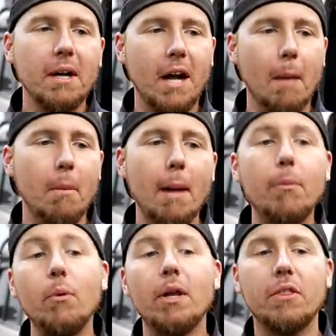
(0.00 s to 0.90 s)
come
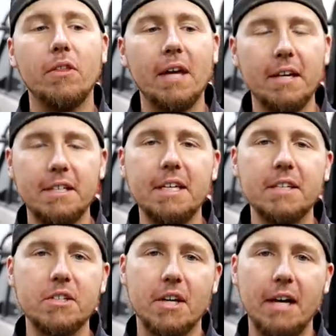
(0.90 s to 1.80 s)
up with the
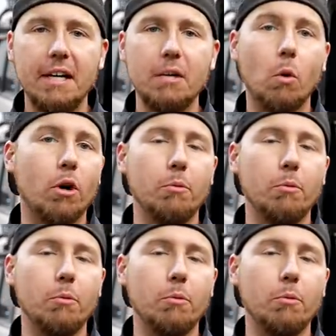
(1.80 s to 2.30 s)
ideas that I need in order